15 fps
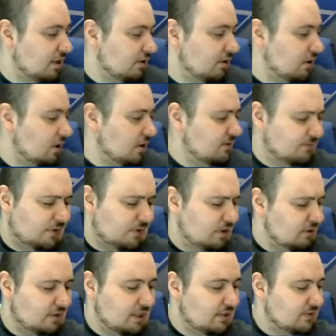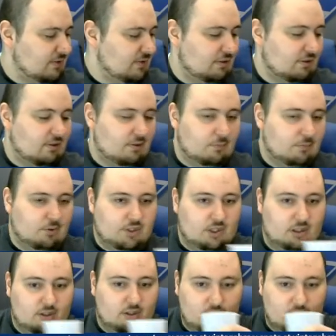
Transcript: No, that's fine. Thanks. All right. Appreciate it.